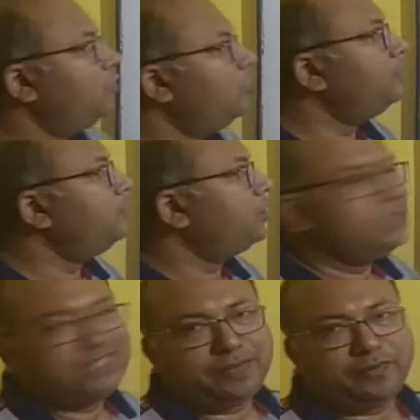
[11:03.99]
Hope the
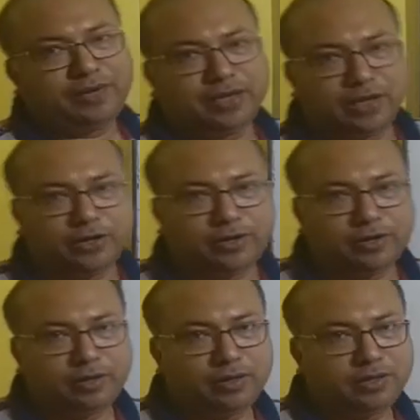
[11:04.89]
concept
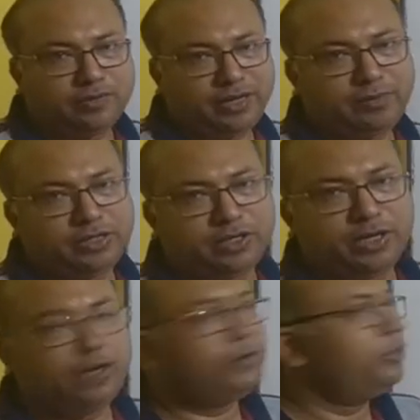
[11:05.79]
is very much
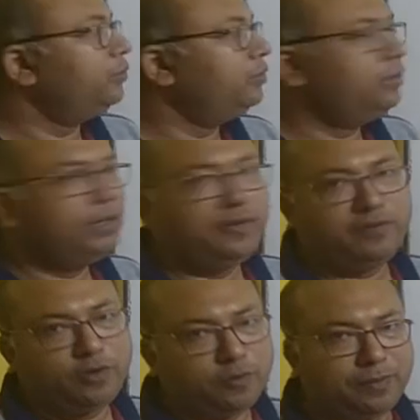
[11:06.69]
clear to you.
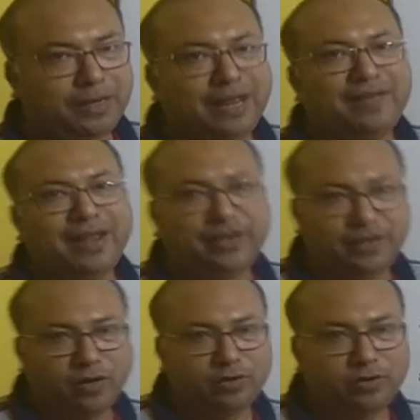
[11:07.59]
If you people have any
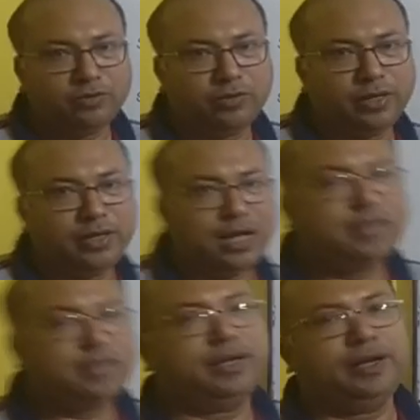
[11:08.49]
doubts, you can
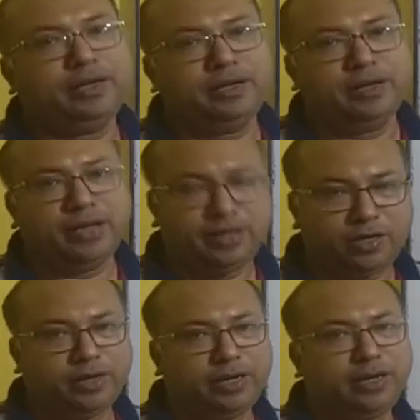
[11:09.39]
ask any
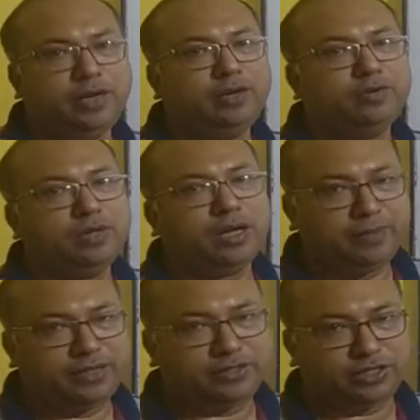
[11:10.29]
query into the
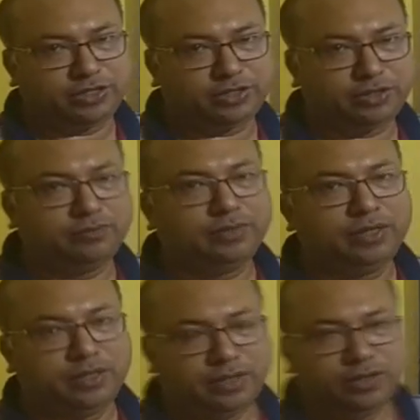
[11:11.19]
comment section.
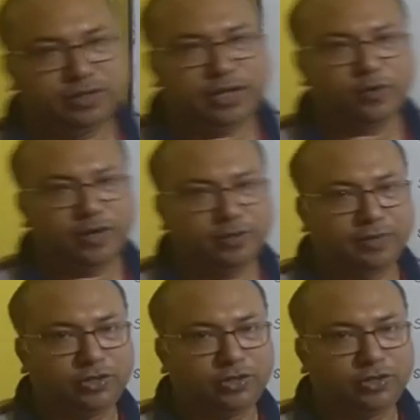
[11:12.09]
Thank you very much.